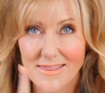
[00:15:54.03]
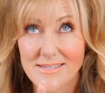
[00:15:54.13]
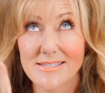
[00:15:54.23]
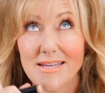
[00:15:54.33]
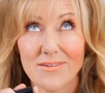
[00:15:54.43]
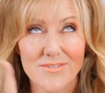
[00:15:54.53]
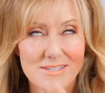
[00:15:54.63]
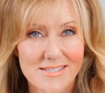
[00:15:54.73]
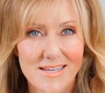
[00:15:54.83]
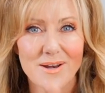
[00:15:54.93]
see if the
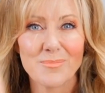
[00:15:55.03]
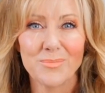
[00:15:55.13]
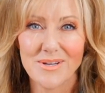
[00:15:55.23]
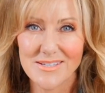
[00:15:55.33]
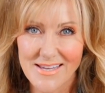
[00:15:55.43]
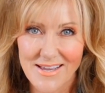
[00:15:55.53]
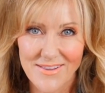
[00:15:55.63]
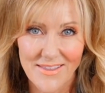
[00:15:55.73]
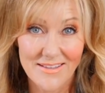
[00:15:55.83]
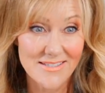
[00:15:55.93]
sun brings
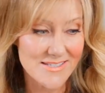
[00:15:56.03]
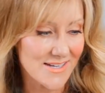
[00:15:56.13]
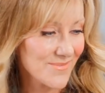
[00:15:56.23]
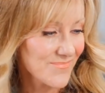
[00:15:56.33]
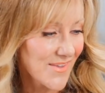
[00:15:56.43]
out the glitter.